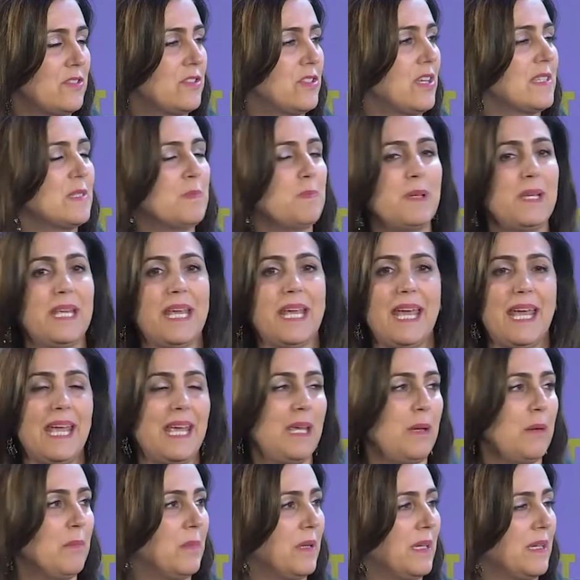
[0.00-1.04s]
just
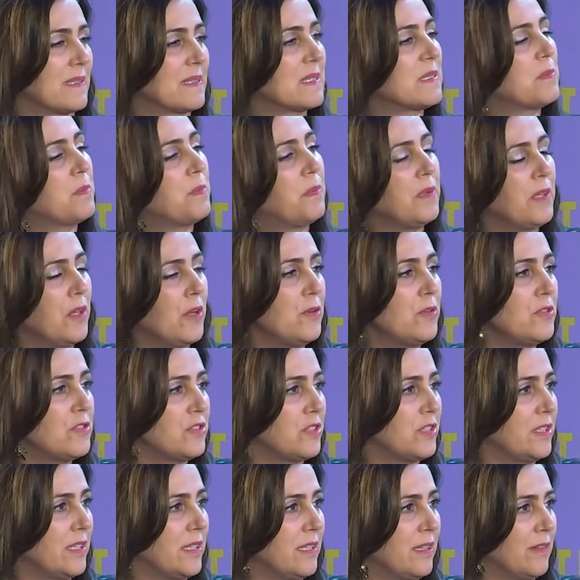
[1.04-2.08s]
became an
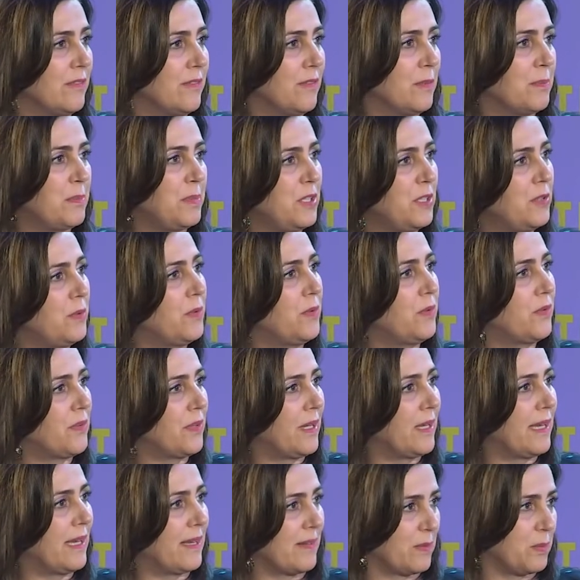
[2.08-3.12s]
explosion of abuse
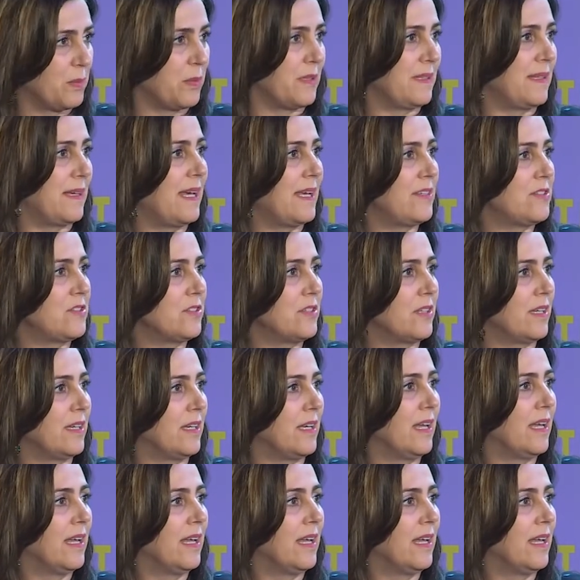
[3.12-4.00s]
and exploitation.